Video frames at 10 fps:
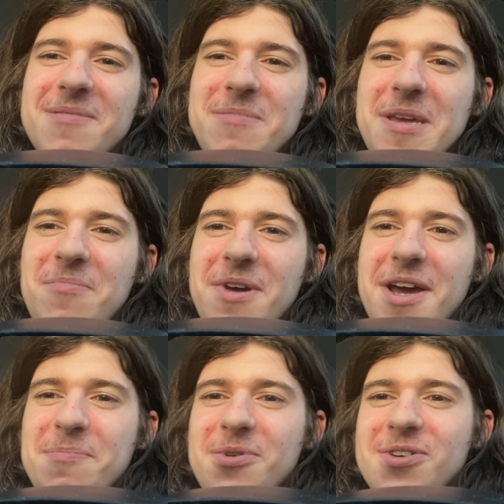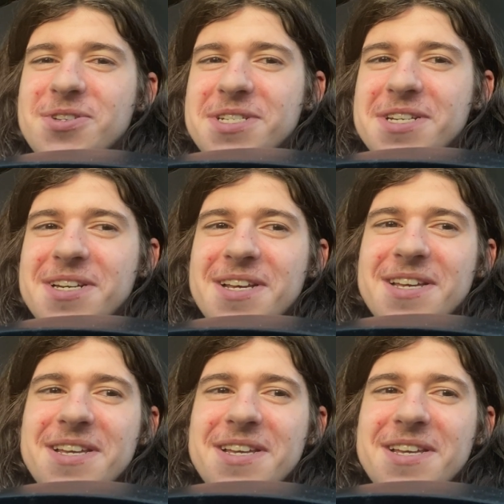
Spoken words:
Meme Guy Person.